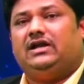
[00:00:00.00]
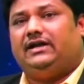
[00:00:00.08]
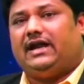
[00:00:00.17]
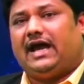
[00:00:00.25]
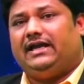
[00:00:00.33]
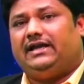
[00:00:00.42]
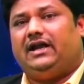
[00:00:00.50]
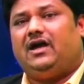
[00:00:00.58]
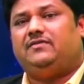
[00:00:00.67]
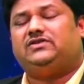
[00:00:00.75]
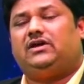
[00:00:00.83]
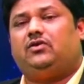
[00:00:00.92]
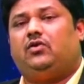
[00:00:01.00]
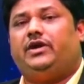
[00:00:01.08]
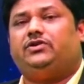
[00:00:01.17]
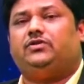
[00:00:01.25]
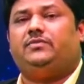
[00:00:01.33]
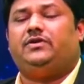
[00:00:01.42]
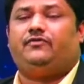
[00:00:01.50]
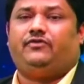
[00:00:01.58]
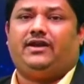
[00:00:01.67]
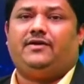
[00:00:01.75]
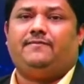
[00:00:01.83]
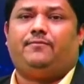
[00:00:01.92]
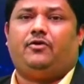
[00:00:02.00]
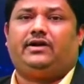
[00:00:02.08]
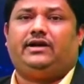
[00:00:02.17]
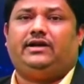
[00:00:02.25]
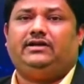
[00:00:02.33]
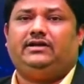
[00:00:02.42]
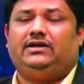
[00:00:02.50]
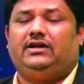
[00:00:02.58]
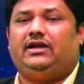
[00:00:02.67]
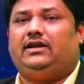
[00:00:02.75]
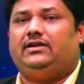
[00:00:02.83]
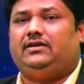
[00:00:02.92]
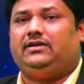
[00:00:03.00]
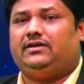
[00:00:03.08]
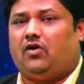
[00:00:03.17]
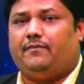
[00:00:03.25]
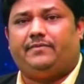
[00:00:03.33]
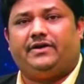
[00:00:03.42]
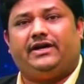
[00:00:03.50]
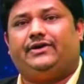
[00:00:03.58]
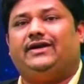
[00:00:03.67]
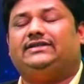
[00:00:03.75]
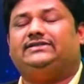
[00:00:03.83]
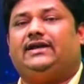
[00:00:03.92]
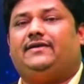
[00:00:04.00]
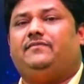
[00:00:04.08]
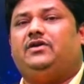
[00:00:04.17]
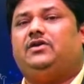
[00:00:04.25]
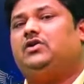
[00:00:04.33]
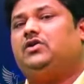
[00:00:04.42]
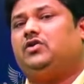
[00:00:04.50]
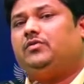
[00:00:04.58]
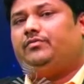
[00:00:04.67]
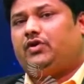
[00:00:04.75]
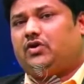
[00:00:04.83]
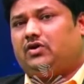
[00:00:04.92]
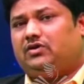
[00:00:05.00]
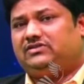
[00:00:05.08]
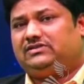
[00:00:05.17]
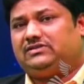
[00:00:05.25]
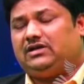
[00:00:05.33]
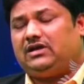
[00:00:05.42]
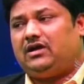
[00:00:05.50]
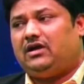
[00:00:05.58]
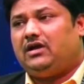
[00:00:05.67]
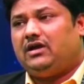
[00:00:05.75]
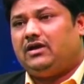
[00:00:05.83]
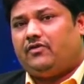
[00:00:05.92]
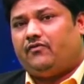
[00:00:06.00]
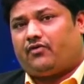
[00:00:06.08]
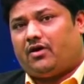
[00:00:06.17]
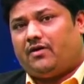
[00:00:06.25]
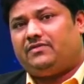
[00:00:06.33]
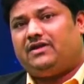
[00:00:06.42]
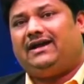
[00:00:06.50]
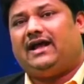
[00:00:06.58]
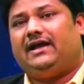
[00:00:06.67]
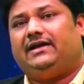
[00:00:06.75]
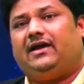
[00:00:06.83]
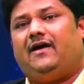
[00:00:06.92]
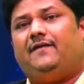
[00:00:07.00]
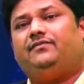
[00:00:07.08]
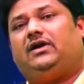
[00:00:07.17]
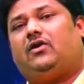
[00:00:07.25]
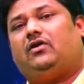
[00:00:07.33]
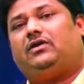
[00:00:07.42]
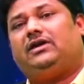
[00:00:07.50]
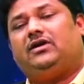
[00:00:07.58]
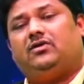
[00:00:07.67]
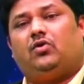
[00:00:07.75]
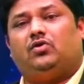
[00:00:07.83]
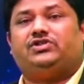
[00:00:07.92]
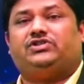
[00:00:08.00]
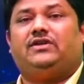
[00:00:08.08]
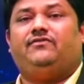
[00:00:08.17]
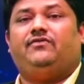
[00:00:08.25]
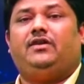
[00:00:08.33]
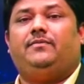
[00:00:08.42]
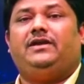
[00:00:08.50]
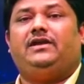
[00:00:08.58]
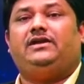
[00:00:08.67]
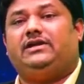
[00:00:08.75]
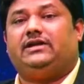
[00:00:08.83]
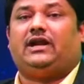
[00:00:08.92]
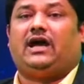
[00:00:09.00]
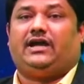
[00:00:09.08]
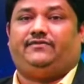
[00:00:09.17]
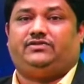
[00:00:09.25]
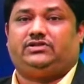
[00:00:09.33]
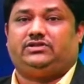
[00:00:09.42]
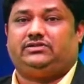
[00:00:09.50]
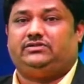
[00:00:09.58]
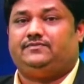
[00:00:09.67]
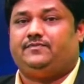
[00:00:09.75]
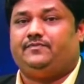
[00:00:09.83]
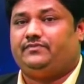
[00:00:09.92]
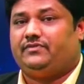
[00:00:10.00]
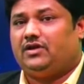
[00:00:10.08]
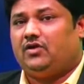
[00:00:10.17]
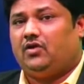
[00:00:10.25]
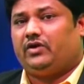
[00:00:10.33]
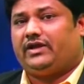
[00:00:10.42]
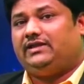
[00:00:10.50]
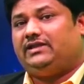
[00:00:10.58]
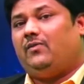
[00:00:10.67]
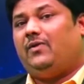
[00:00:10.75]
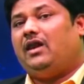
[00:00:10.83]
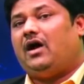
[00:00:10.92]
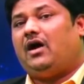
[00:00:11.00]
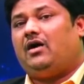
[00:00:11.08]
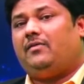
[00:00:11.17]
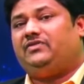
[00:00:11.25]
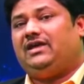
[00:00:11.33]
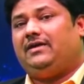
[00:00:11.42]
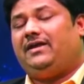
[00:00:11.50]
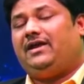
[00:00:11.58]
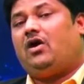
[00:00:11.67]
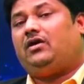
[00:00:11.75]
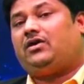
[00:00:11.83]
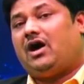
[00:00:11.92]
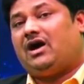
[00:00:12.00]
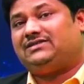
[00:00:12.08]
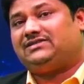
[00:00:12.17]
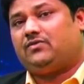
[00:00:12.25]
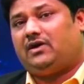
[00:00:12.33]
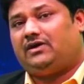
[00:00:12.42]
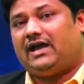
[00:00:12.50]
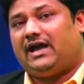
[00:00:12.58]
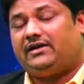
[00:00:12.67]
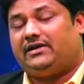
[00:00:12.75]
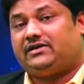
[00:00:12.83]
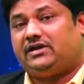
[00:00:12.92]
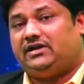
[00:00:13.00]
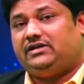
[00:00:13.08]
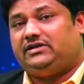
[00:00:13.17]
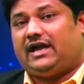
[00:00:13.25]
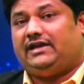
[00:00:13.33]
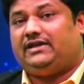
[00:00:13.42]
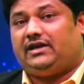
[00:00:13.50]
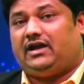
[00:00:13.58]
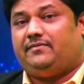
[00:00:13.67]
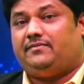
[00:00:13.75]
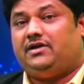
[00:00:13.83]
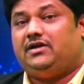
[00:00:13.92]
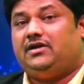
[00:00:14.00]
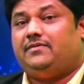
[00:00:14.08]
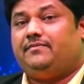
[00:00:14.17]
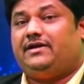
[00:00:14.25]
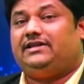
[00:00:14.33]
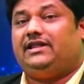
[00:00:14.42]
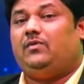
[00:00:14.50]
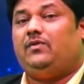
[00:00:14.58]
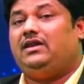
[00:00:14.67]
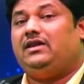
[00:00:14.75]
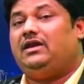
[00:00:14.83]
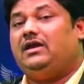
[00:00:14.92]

Diagrams are going to be very important in competitive exam, because from the diagram theoretical question will be derived. Okay, they may not ask what directly diagram, but they will